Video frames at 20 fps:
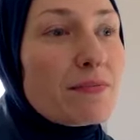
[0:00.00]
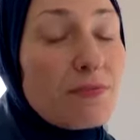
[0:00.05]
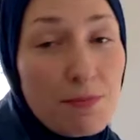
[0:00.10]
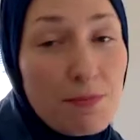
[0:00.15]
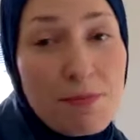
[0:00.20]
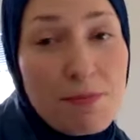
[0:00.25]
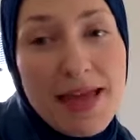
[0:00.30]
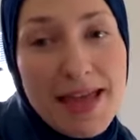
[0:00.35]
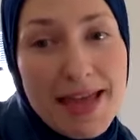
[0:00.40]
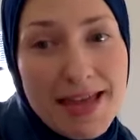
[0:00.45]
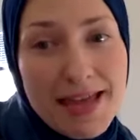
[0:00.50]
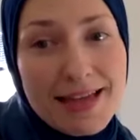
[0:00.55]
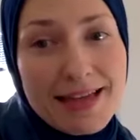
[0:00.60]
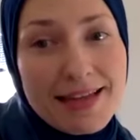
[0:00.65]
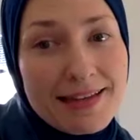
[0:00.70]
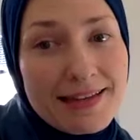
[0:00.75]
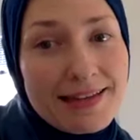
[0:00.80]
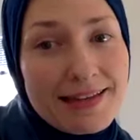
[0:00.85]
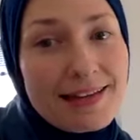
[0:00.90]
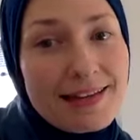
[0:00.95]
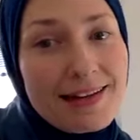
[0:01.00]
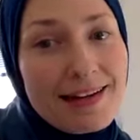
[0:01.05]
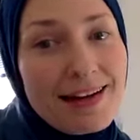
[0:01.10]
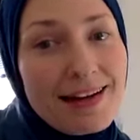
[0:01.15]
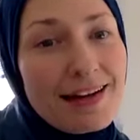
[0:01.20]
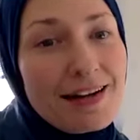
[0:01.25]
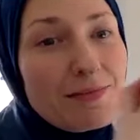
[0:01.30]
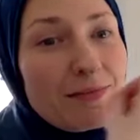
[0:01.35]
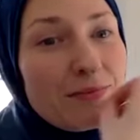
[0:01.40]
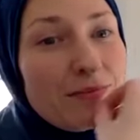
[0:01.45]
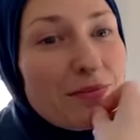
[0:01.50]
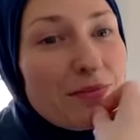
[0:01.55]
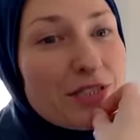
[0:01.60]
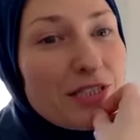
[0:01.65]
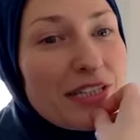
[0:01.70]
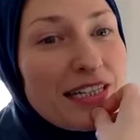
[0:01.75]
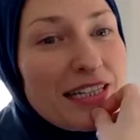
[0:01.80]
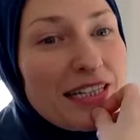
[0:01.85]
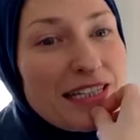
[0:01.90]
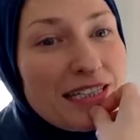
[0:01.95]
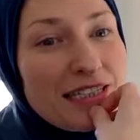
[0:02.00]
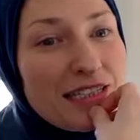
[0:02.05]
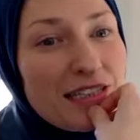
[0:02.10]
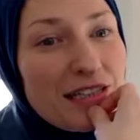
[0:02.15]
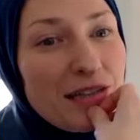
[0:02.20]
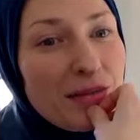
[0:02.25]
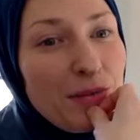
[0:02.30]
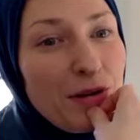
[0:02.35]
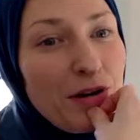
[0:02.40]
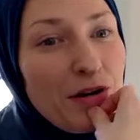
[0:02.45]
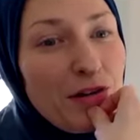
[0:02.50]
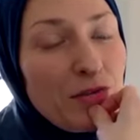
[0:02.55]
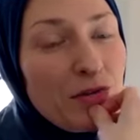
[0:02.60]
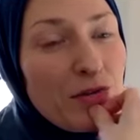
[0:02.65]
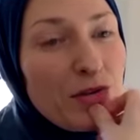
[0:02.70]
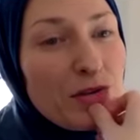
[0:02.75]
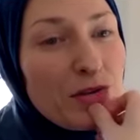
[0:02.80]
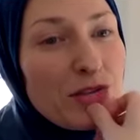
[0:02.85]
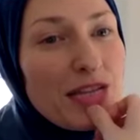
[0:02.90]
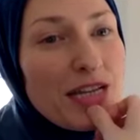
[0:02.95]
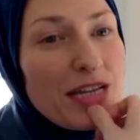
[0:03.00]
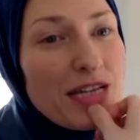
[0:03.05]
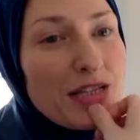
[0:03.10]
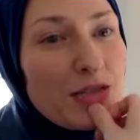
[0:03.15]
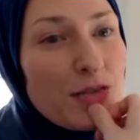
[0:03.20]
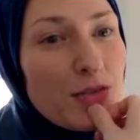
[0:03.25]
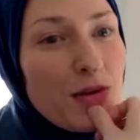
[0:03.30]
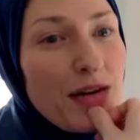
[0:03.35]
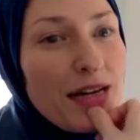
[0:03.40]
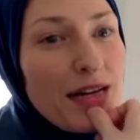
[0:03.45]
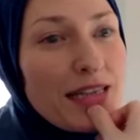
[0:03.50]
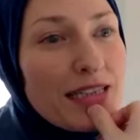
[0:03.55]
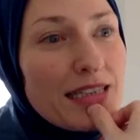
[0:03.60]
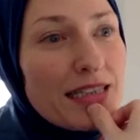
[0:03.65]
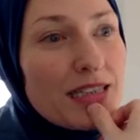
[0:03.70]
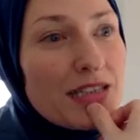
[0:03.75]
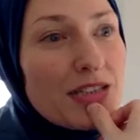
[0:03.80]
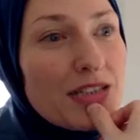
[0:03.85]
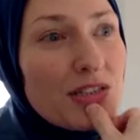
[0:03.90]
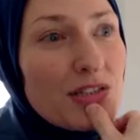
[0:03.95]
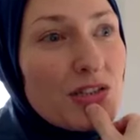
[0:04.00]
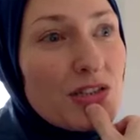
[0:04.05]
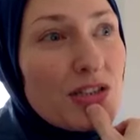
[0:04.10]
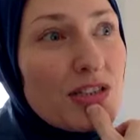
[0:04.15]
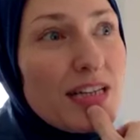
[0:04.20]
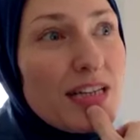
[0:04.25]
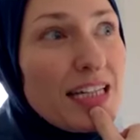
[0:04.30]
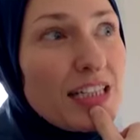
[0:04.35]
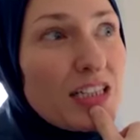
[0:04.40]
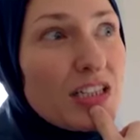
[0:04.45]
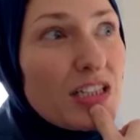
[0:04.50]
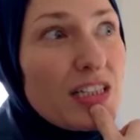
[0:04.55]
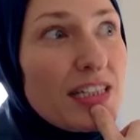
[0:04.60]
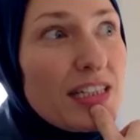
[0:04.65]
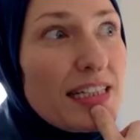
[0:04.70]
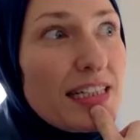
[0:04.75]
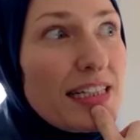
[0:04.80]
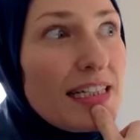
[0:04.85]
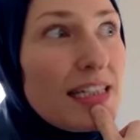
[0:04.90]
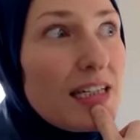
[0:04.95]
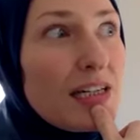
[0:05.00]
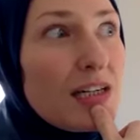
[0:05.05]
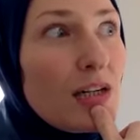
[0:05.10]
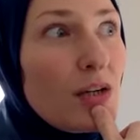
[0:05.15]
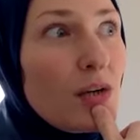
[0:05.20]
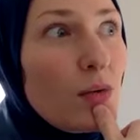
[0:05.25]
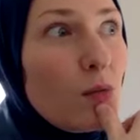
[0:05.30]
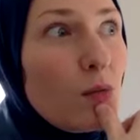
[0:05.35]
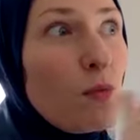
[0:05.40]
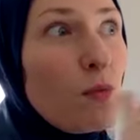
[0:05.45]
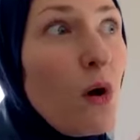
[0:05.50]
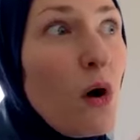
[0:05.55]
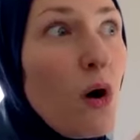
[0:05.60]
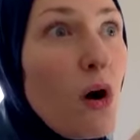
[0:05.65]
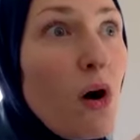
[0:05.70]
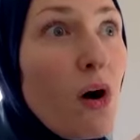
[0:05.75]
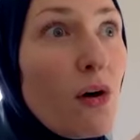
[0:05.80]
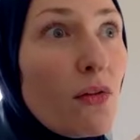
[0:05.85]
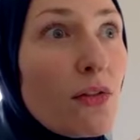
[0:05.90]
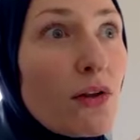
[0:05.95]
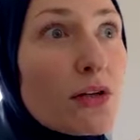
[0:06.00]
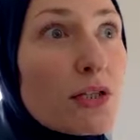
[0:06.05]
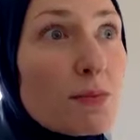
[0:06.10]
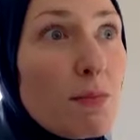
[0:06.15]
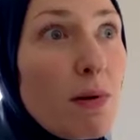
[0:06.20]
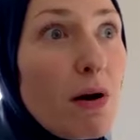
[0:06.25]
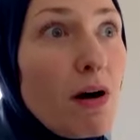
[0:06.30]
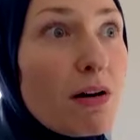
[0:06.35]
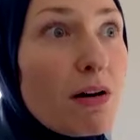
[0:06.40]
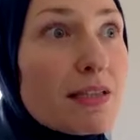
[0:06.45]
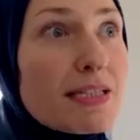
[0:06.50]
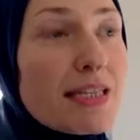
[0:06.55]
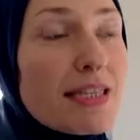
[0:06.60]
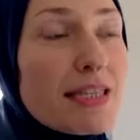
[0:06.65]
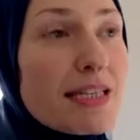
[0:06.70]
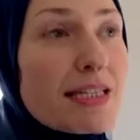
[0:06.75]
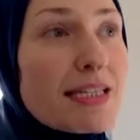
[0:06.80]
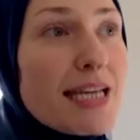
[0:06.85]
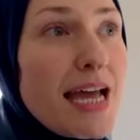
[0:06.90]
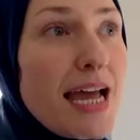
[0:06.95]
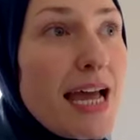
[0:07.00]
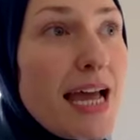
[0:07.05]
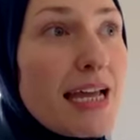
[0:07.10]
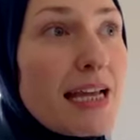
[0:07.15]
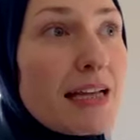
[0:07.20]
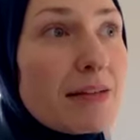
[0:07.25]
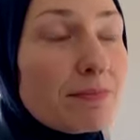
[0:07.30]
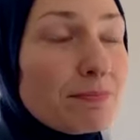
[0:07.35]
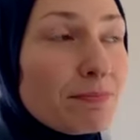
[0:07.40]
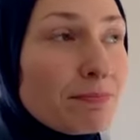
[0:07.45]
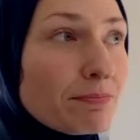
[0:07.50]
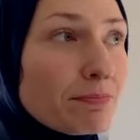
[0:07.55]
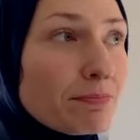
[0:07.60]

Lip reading: for me, which I think is a part of what you're saying as well, is just actually, what are those parts in the day